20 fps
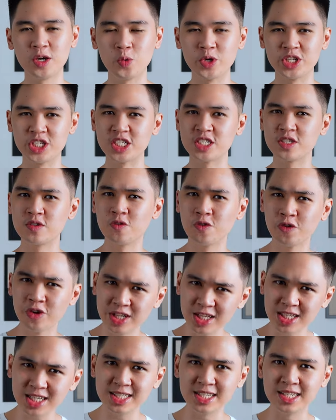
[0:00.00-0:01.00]
which is
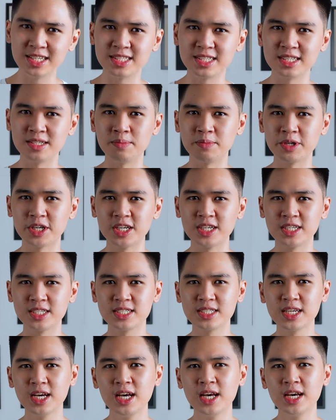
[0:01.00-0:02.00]
really decent
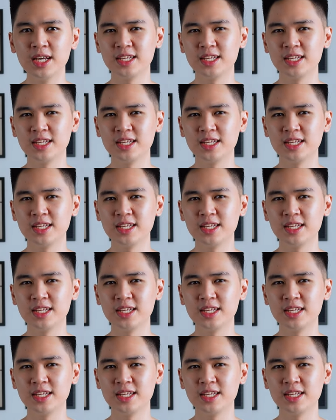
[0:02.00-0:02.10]
because